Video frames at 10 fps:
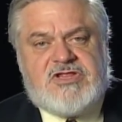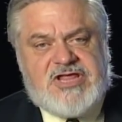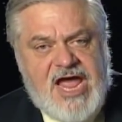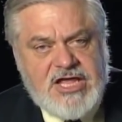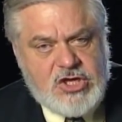
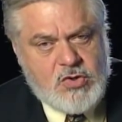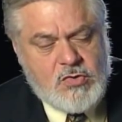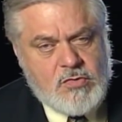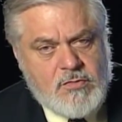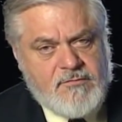Thank
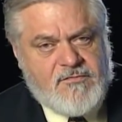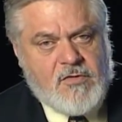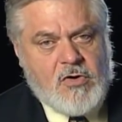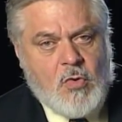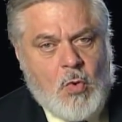you
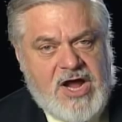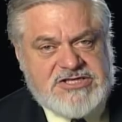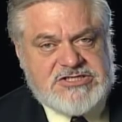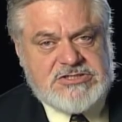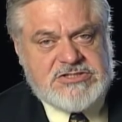for
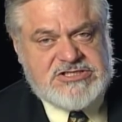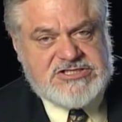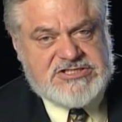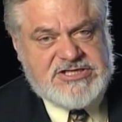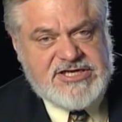watching
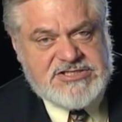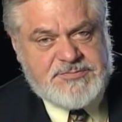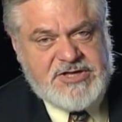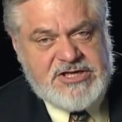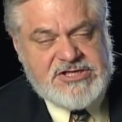this
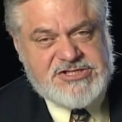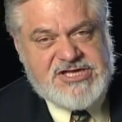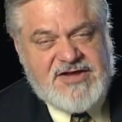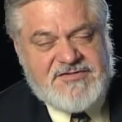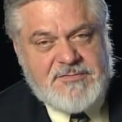CSB
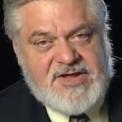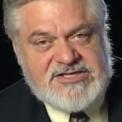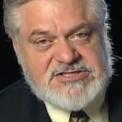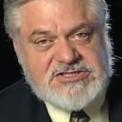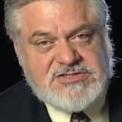safety
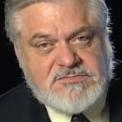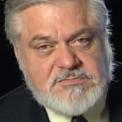message.